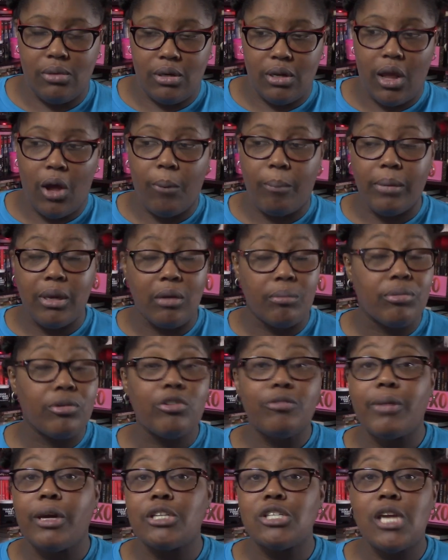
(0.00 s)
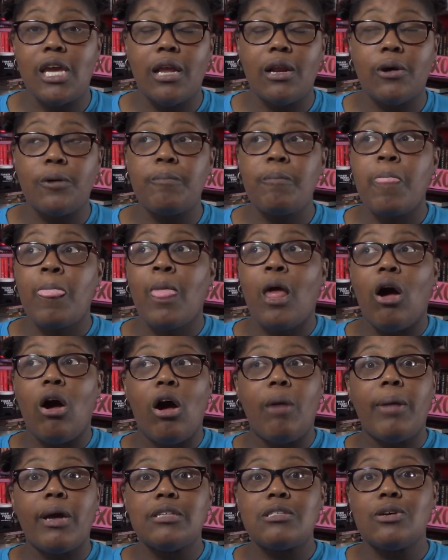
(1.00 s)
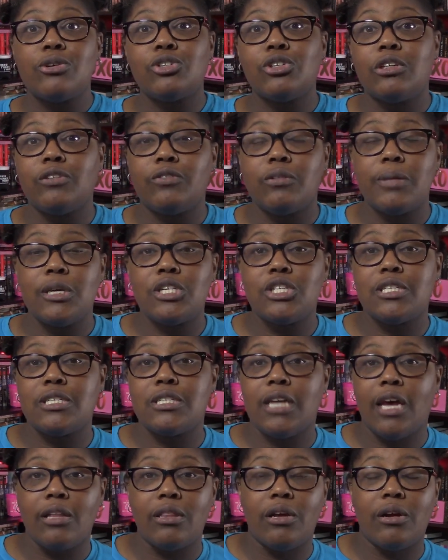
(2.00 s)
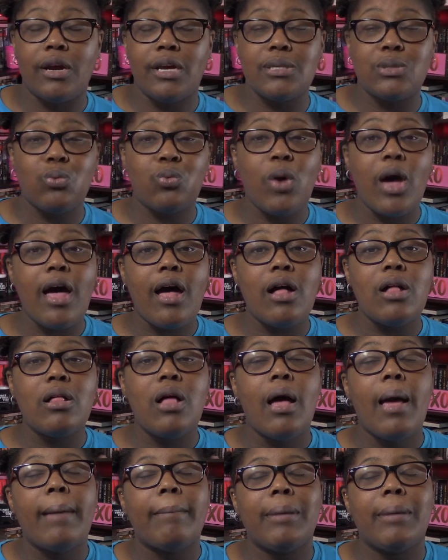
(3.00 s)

help me improve my channel. All my social information is down there as well.